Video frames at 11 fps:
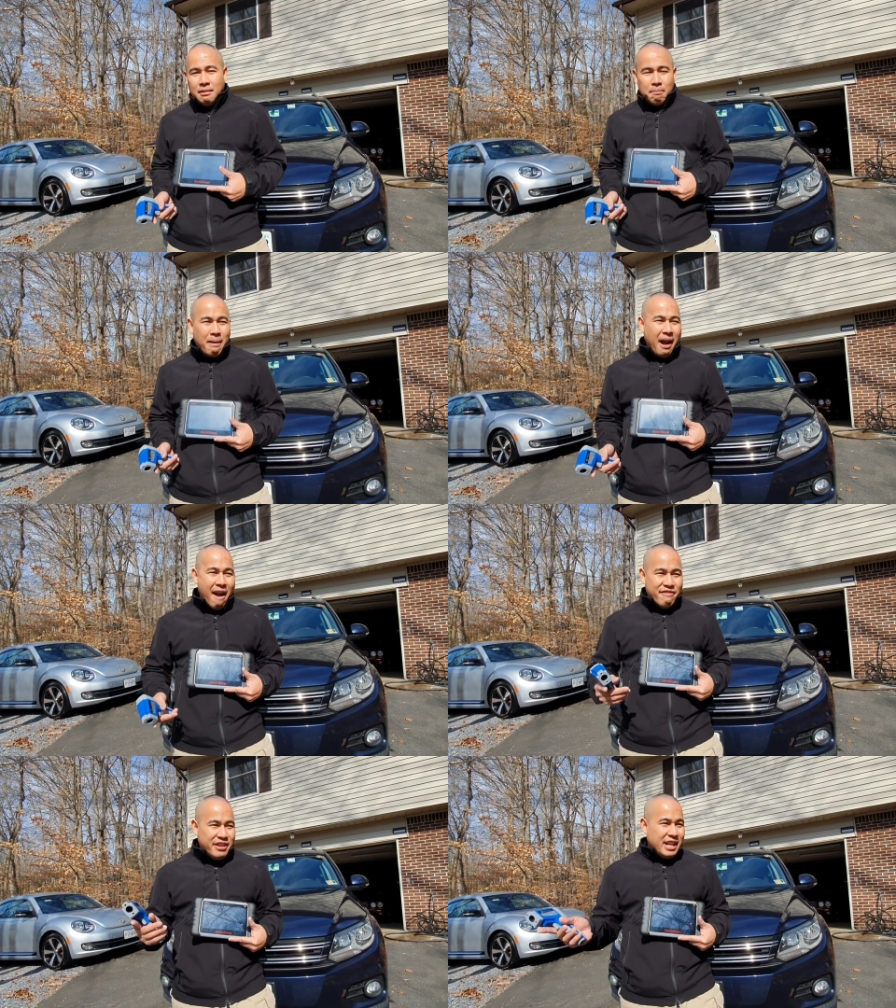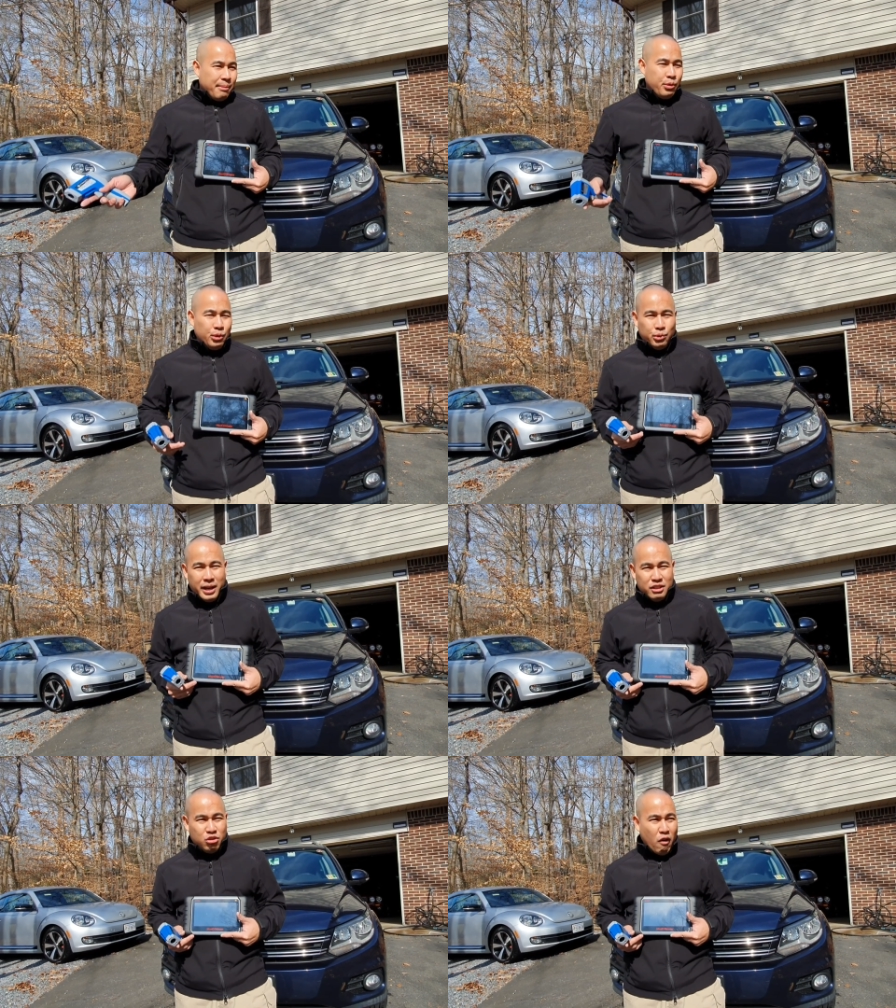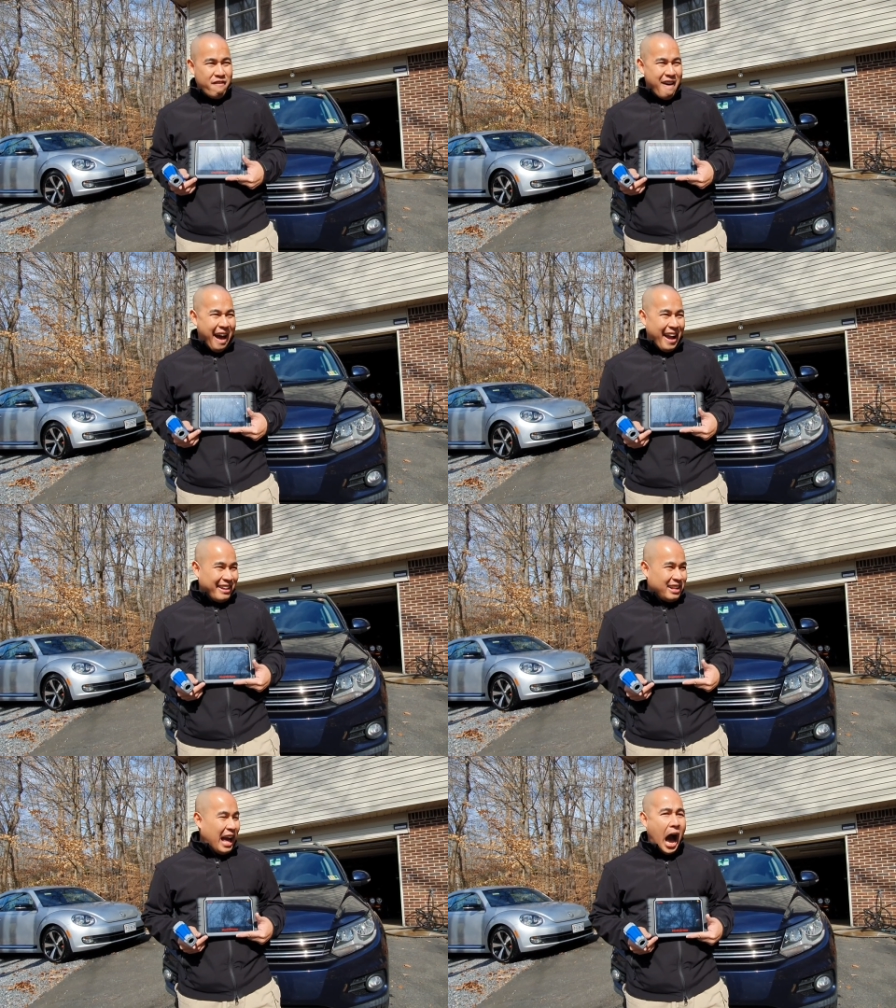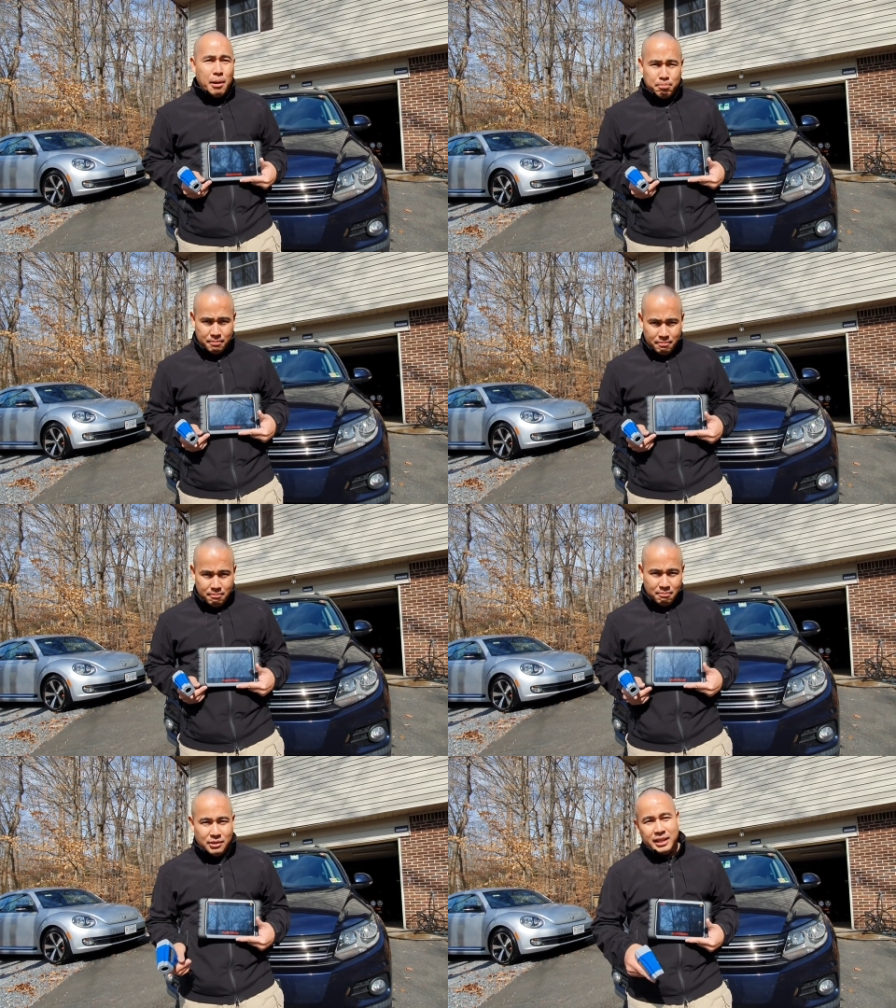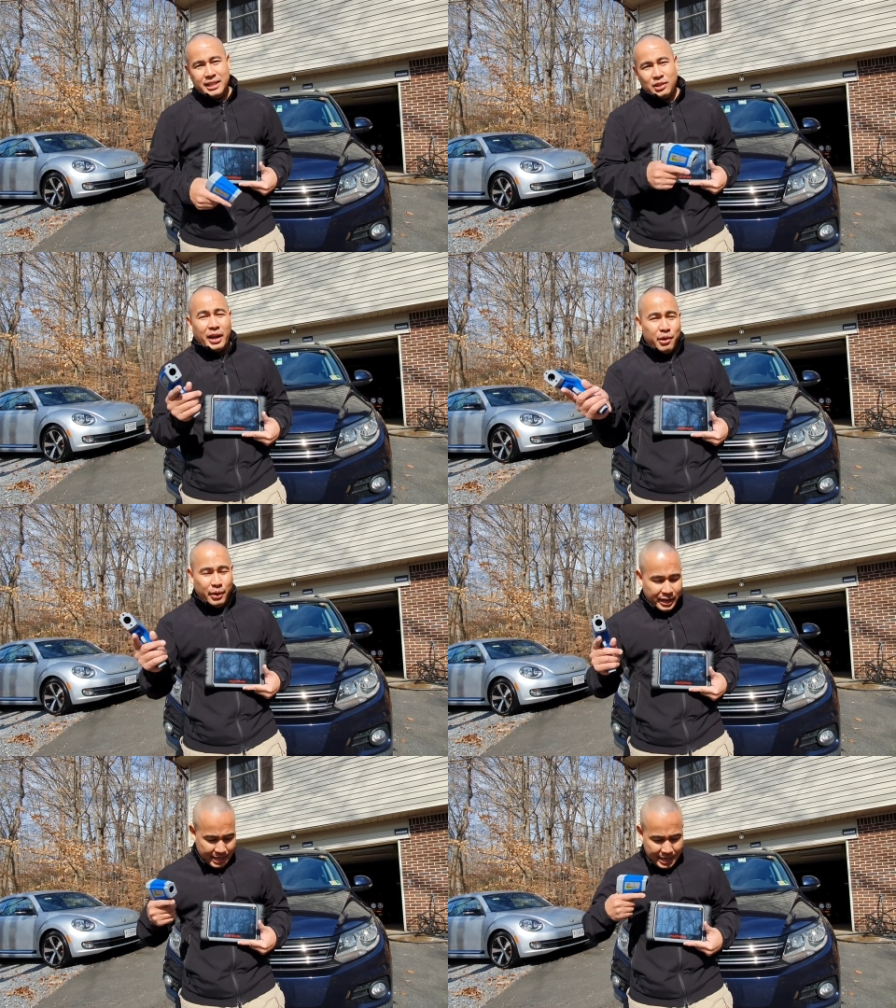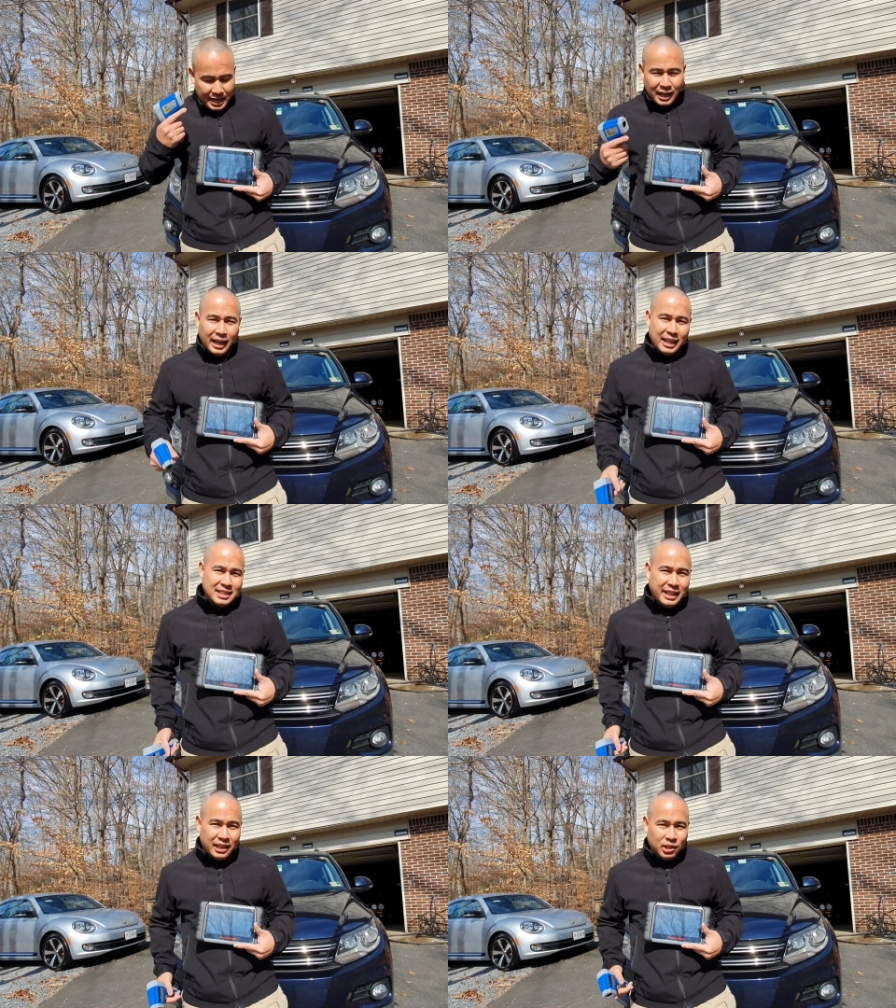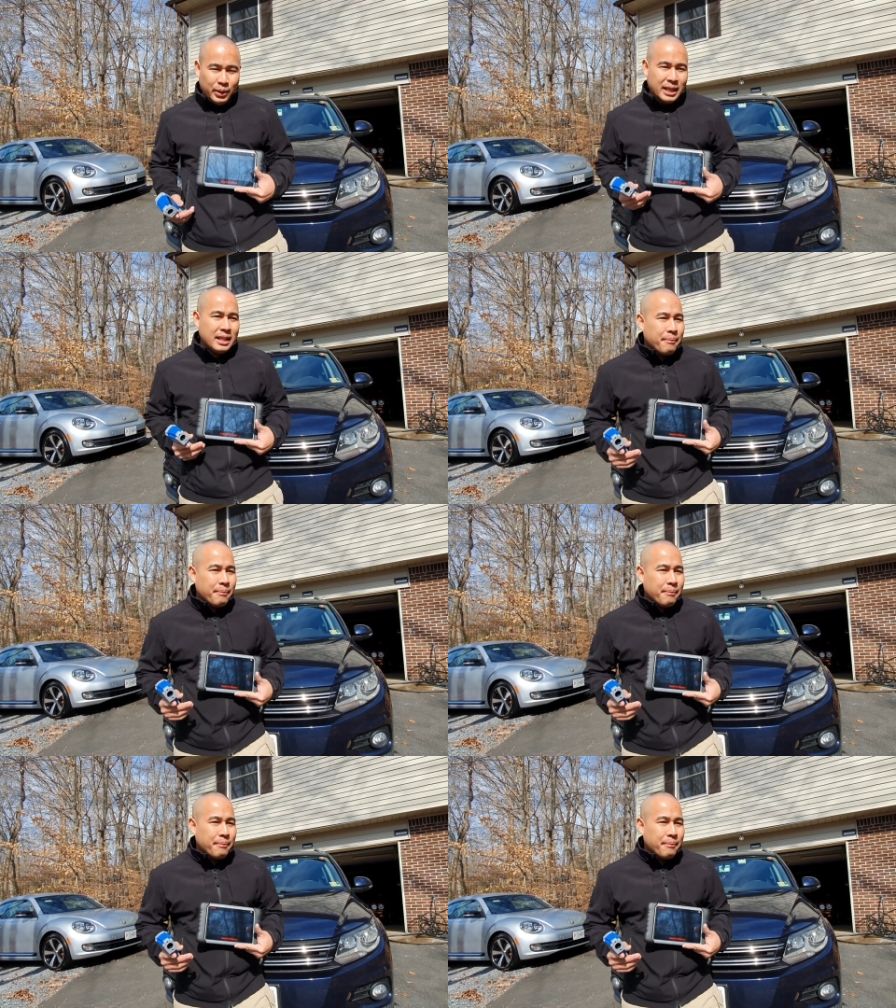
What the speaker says: my VW today is so VAG up today. So anyway, let's get to it.